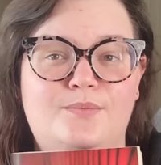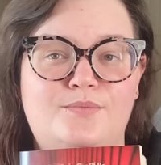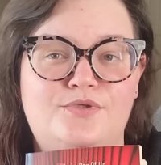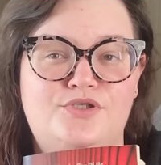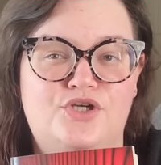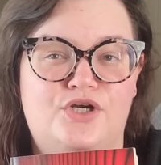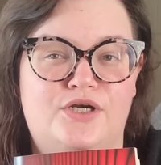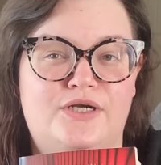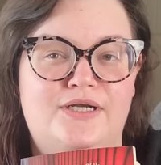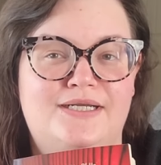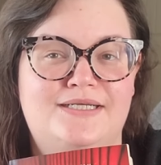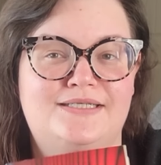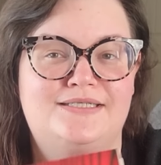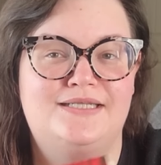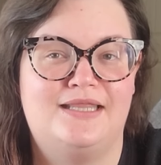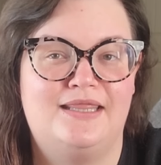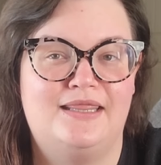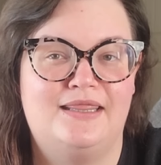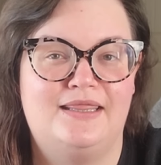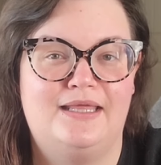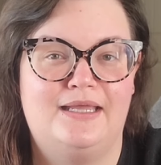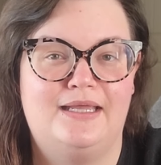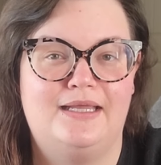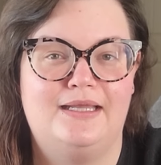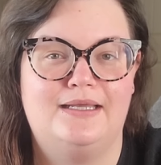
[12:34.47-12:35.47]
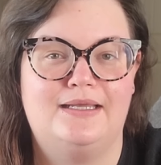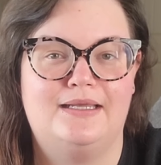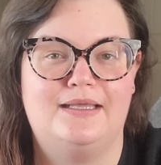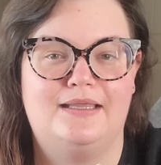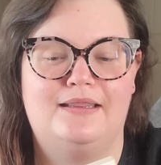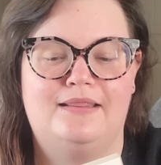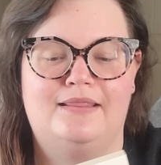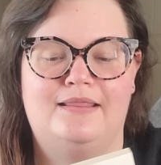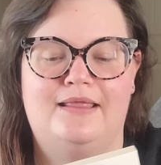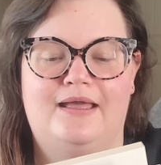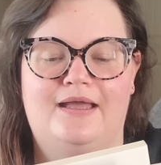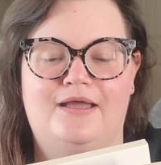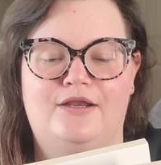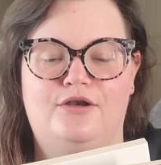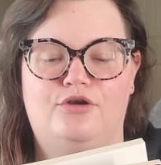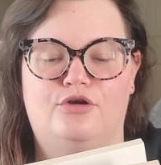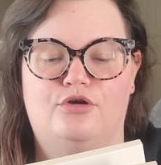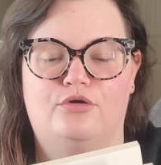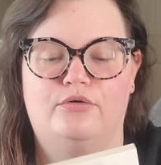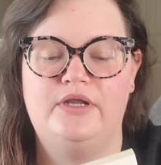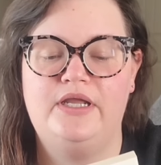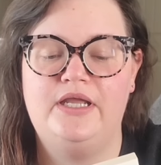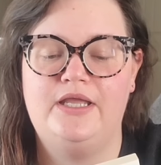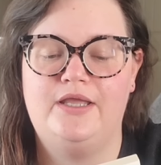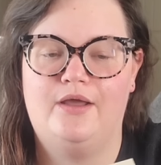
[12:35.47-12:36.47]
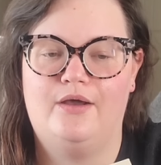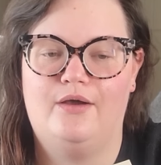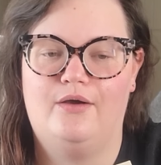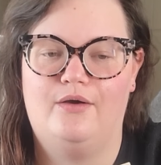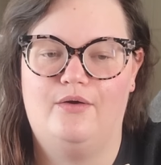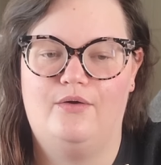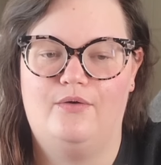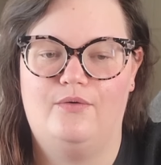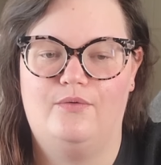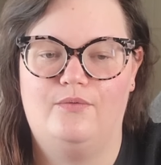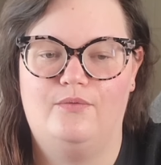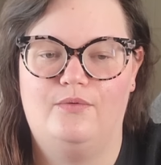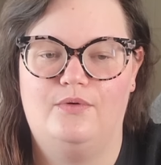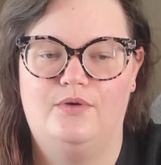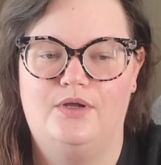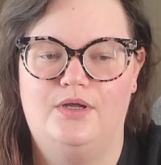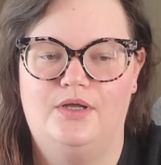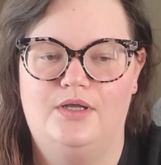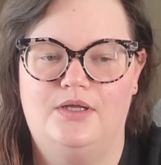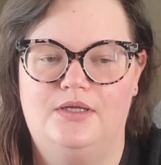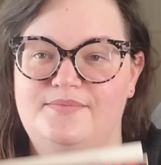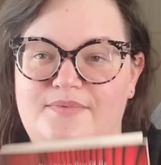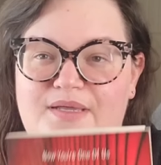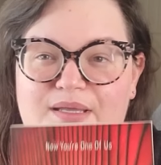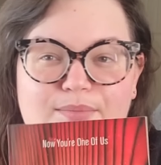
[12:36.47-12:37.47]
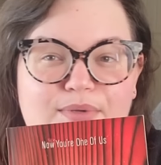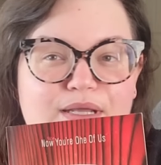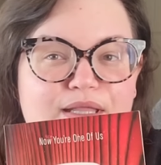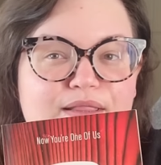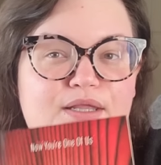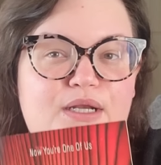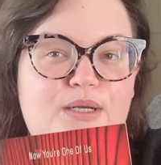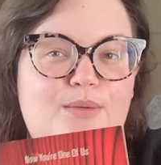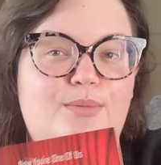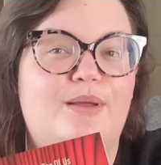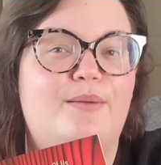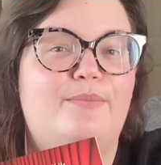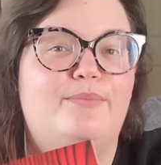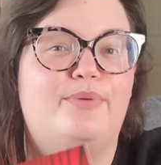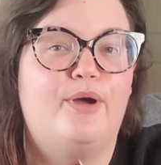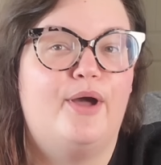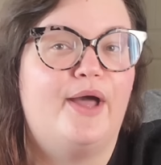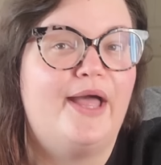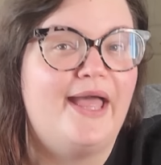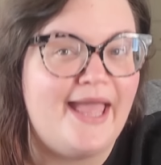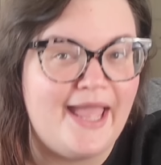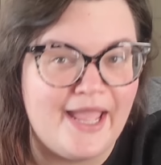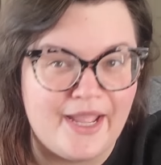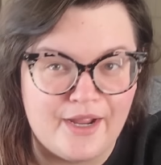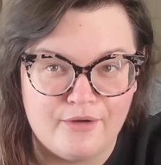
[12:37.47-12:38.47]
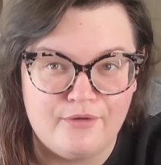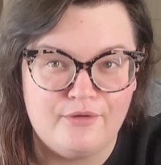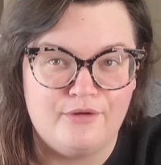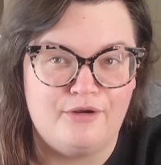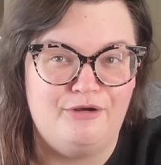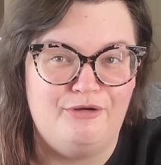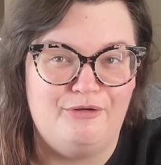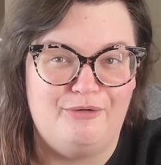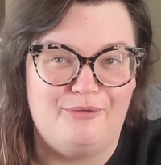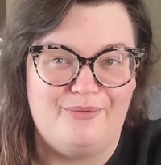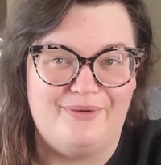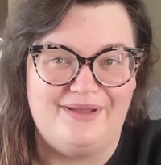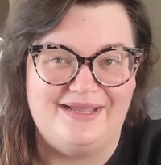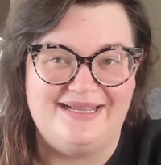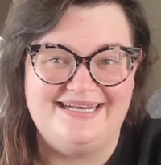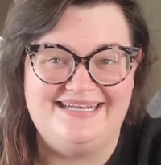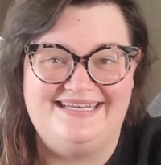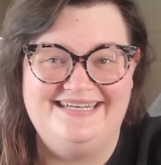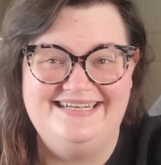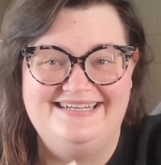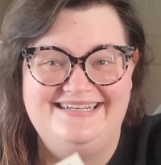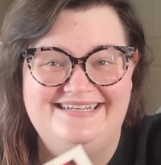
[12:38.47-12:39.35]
I'm starting to think that Noriko is maybe a little bit paranoid.